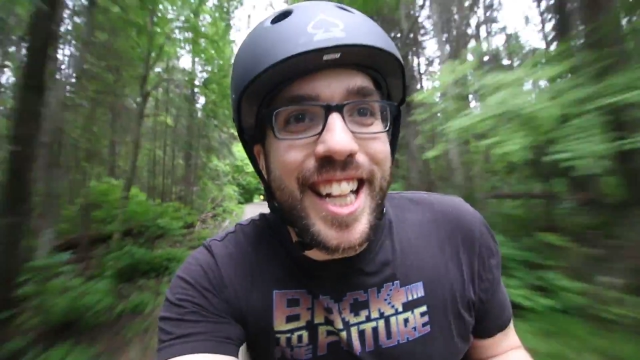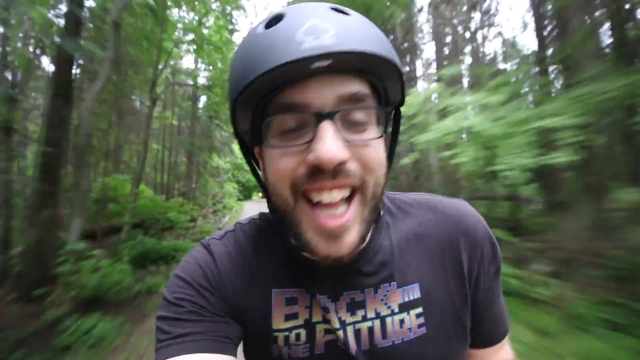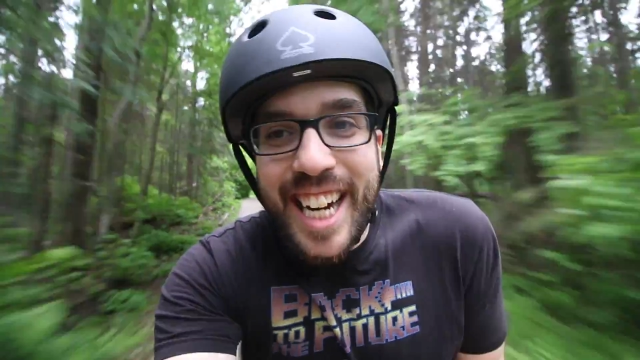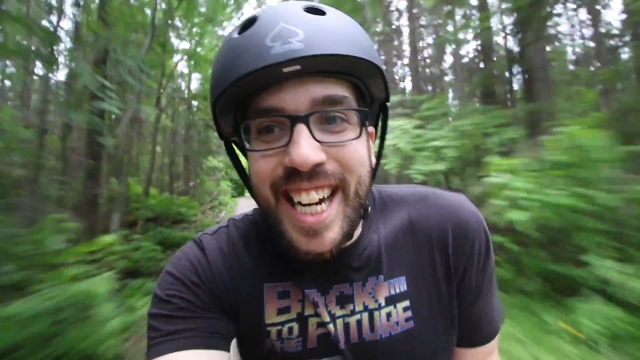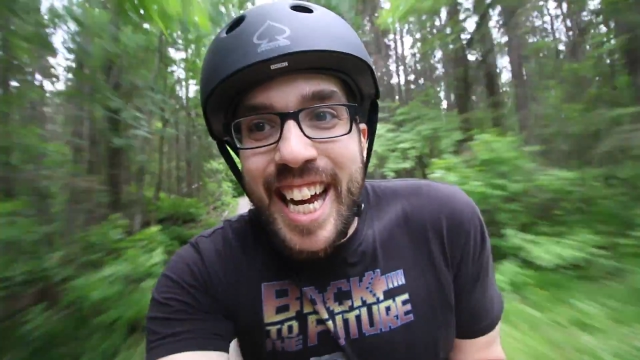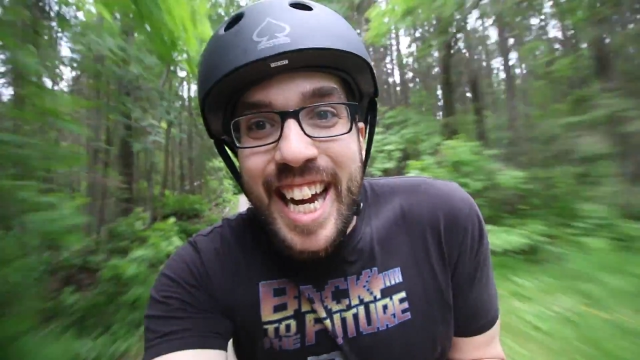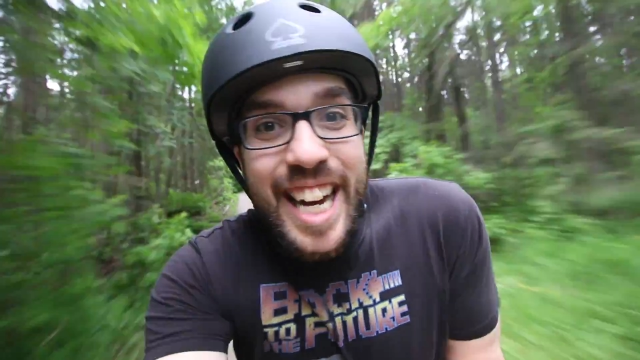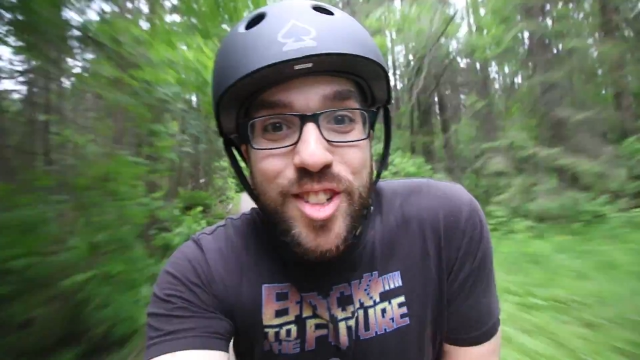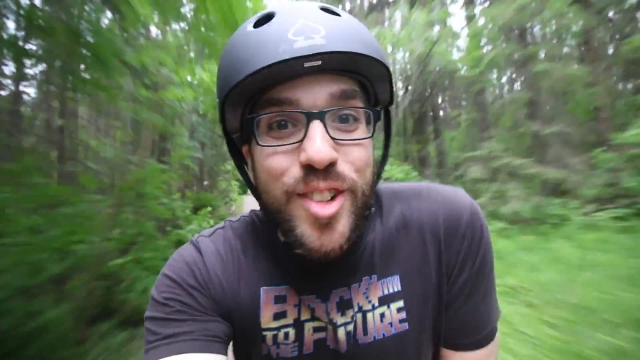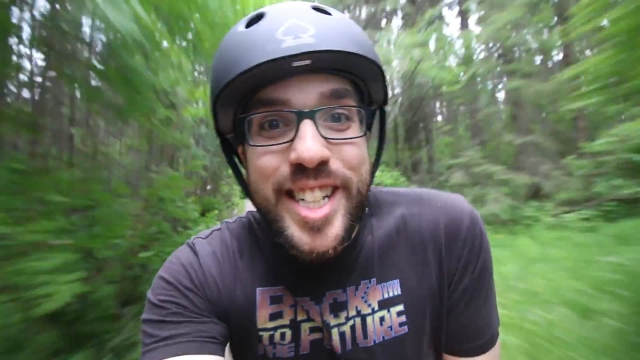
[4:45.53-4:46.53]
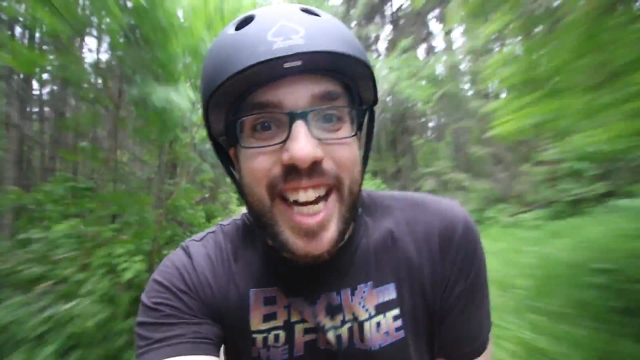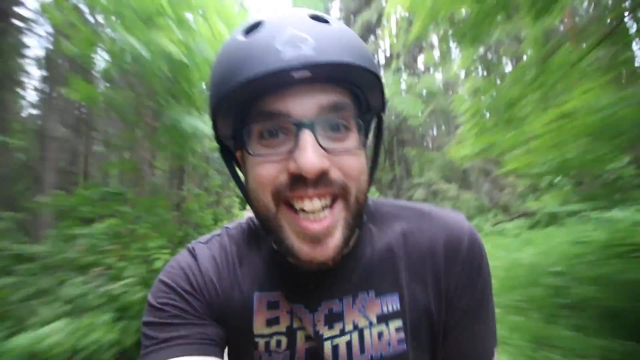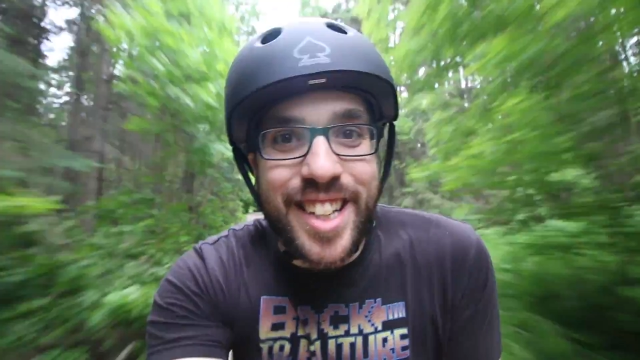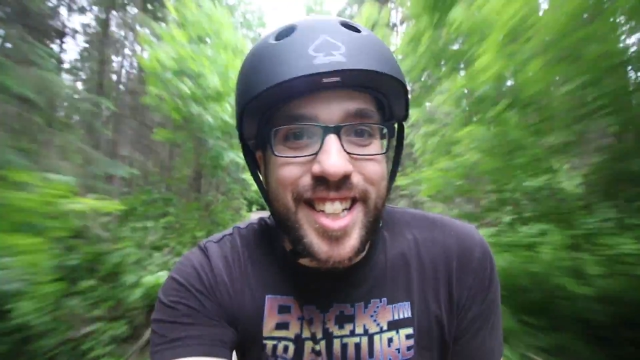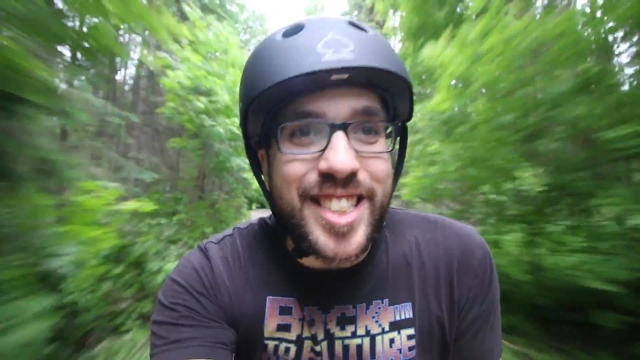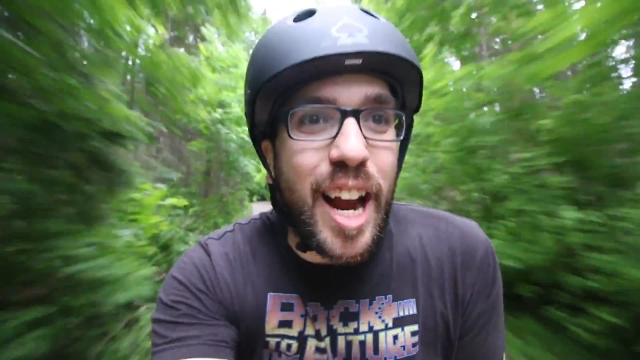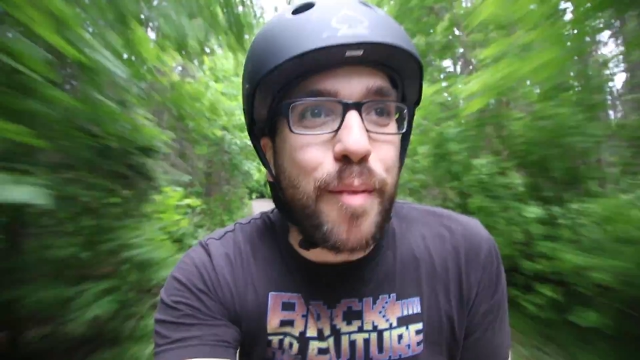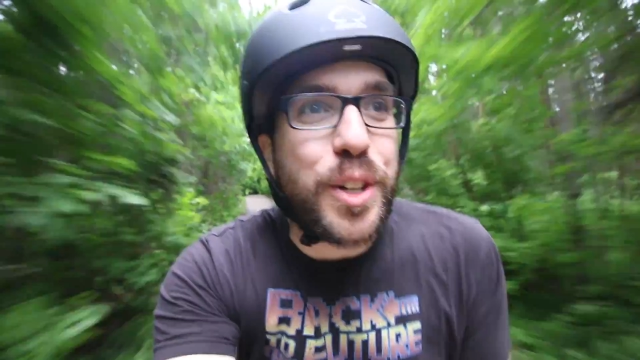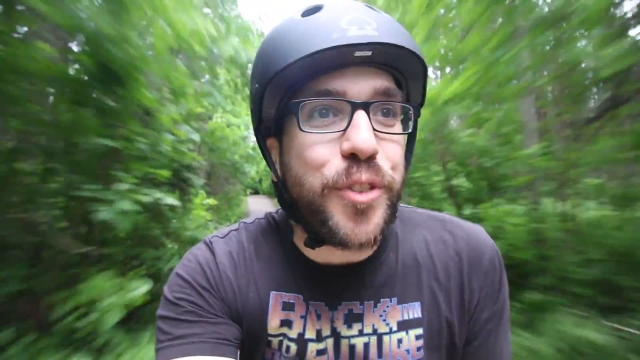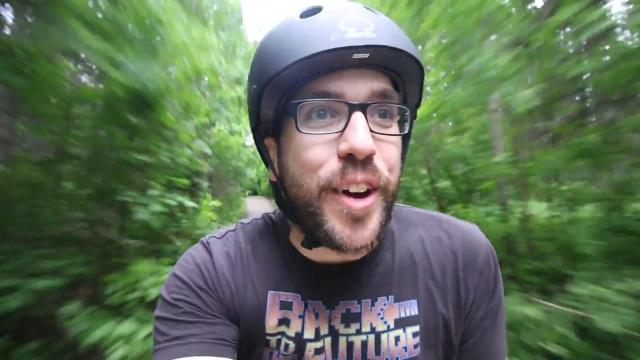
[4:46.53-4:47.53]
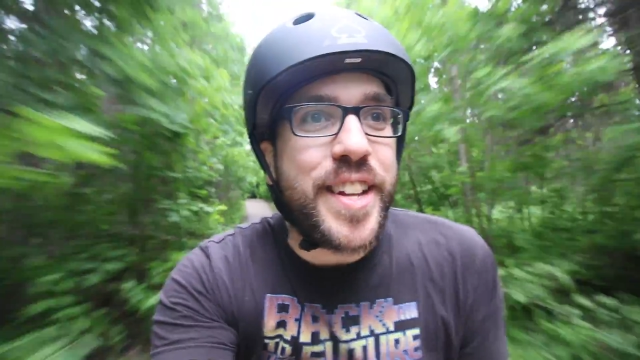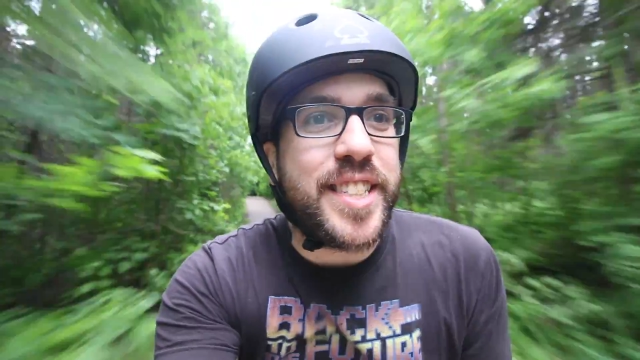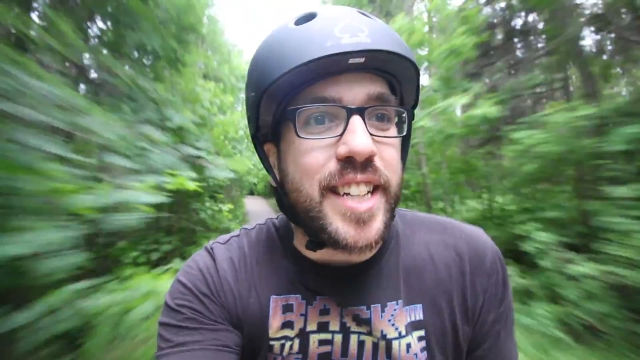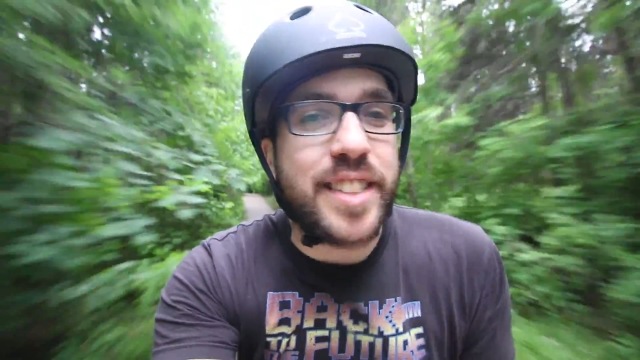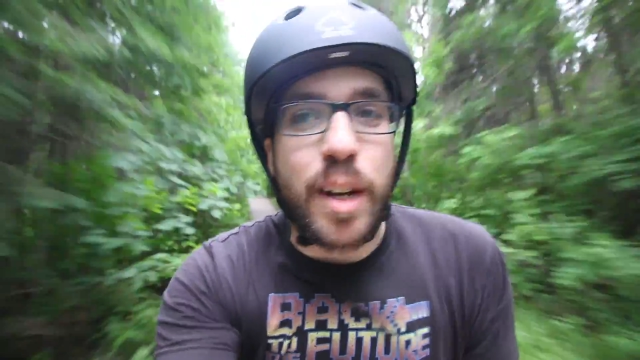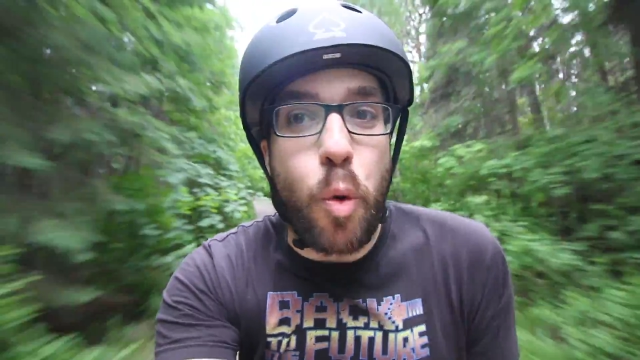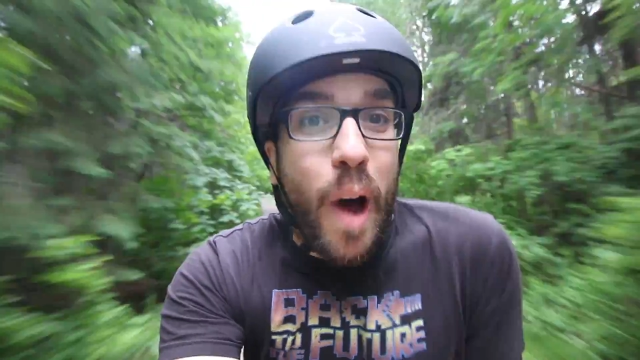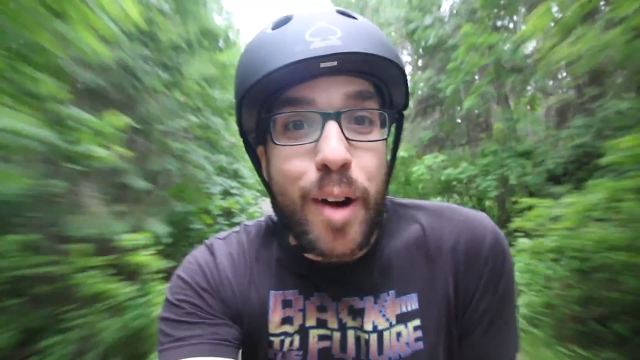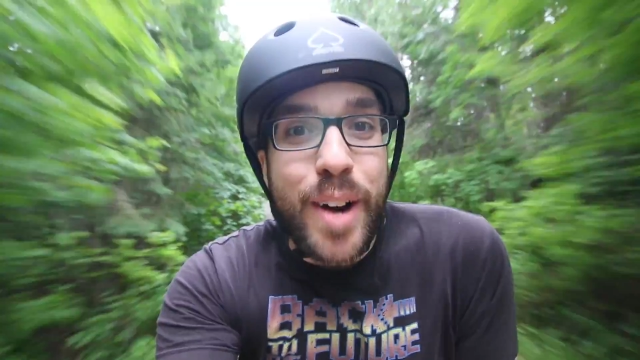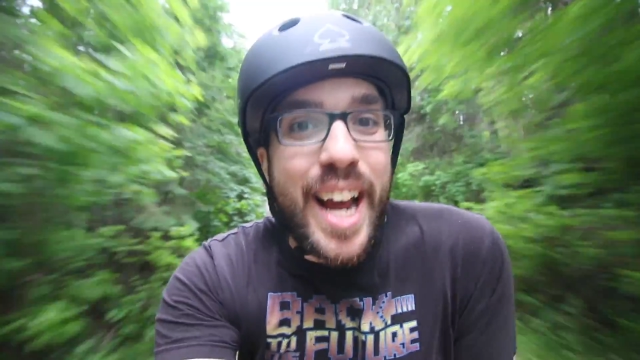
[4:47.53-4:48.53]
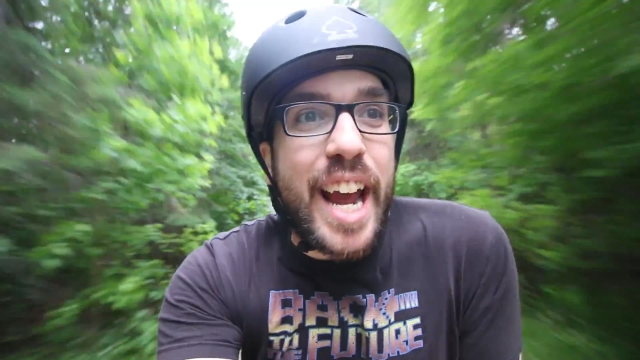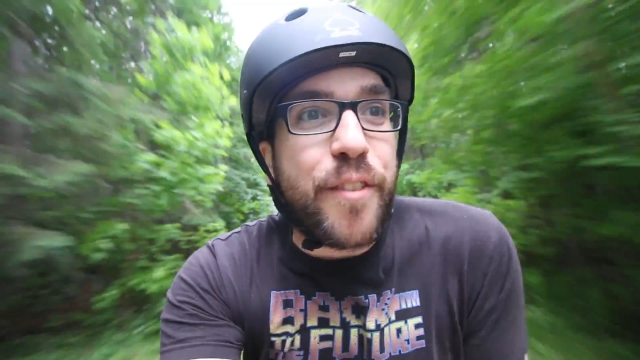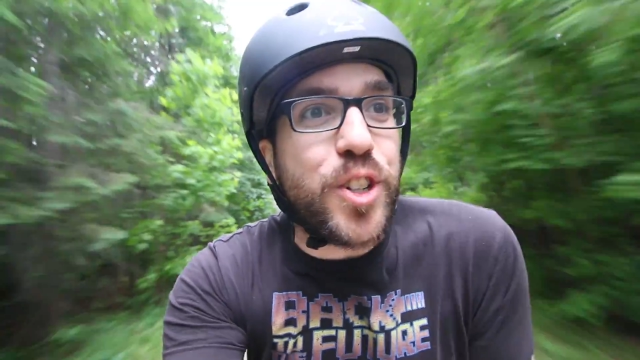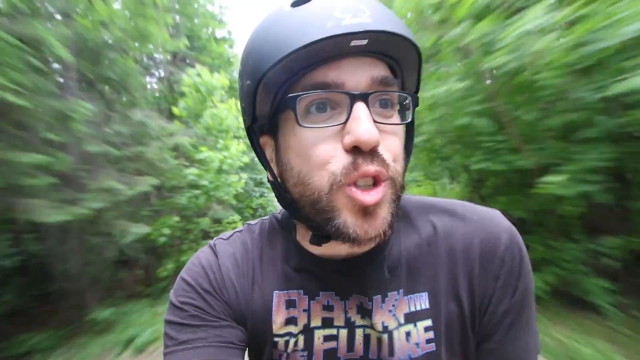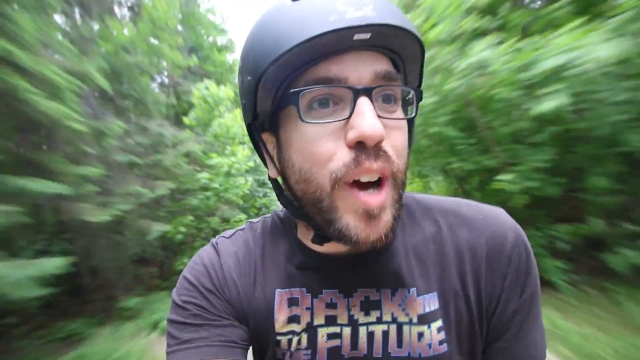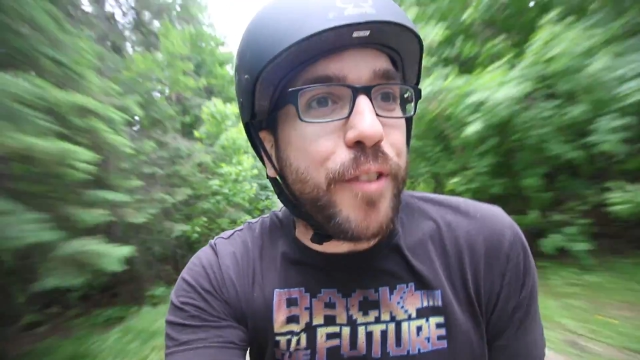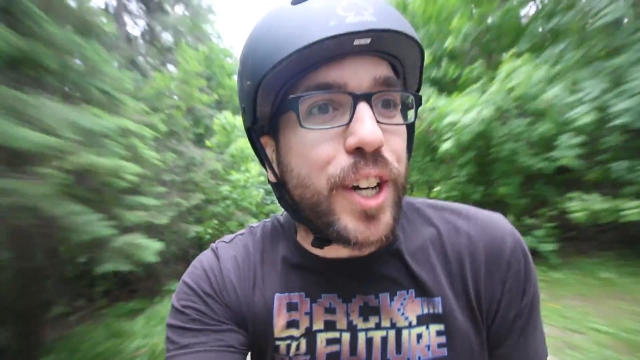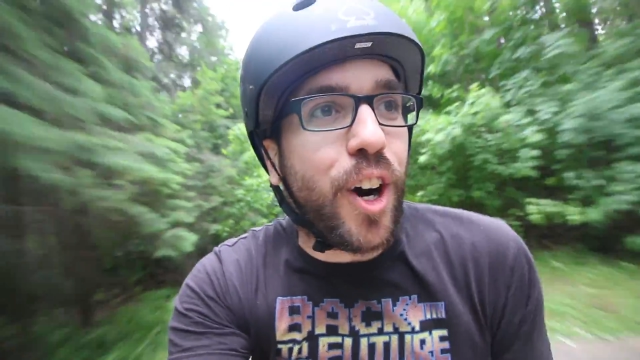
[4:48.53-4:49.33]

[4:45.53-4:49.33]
Like, it's ridiculous how much fun this is. Like, why would I ever drive a